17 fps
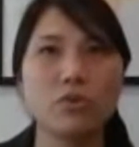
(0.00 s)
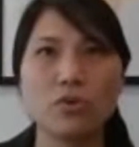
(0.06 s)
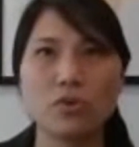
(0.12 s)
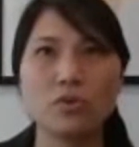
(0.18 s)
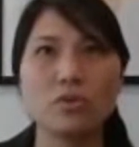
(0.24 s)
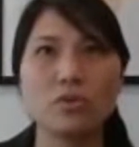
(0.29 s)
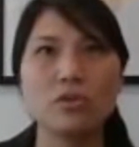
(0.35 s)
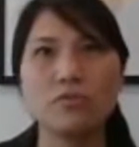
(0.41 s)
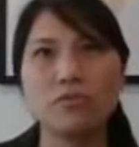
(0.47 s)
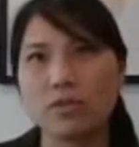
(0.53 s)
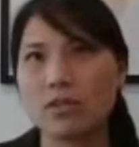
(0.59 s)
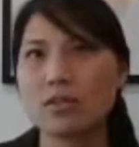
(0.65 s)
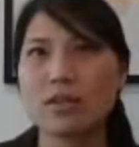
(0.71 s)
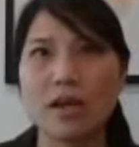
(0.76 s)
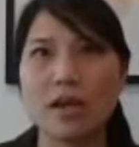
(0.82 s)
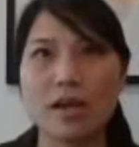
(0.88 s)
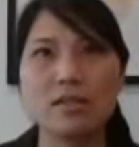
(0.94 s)
of those
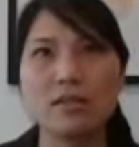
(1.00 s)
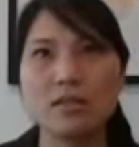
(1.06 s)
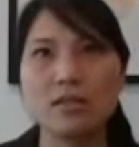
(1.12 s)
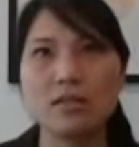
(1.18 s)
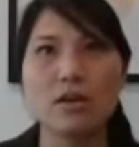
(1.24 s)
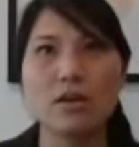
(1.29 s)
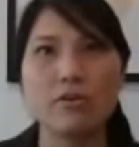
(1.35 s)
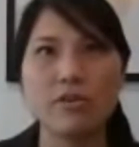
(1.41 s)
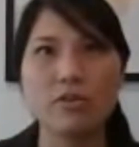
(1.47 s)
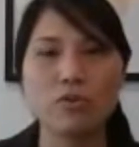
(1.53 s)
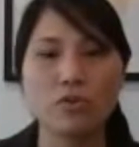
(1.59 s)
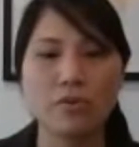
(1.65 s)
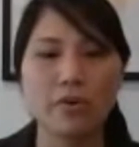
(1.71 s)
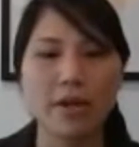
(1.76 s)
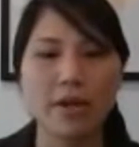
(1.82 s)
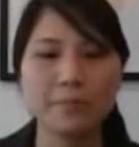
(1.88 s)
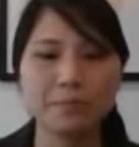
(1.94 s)
different states and
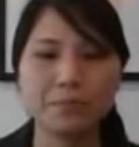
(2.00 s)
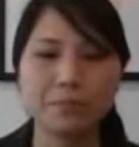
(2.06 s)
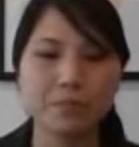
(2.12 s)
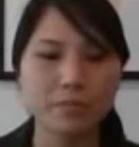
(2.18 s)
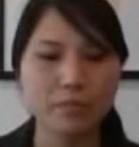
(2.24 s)
territory.